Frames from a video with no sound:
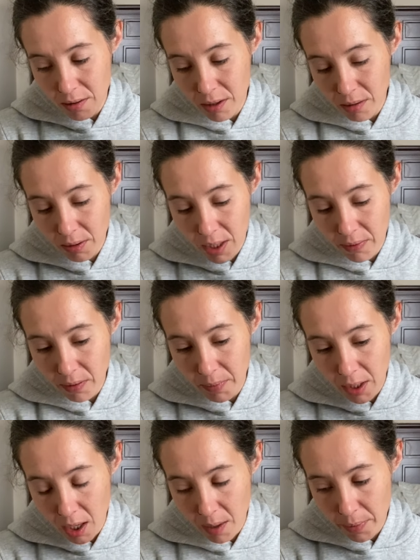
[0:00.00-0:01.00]
Don't give them
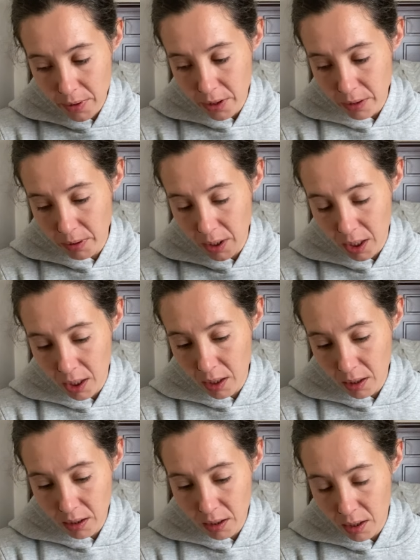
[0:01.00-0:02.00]
the opportunity.
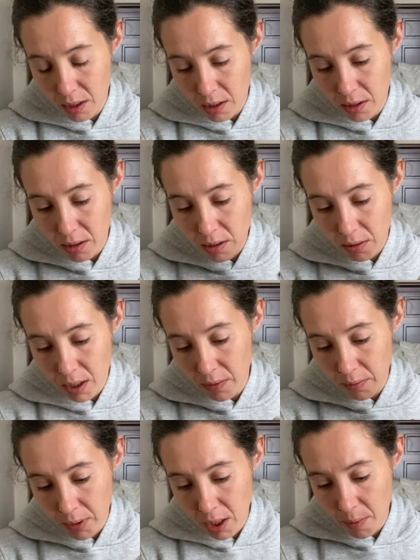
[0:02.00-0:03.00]
Don't give
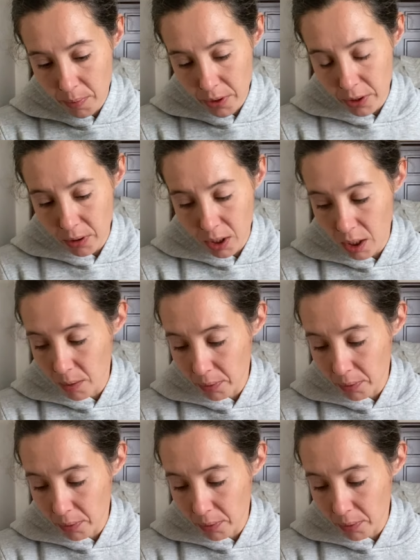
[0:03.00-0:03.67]
them the opportunity to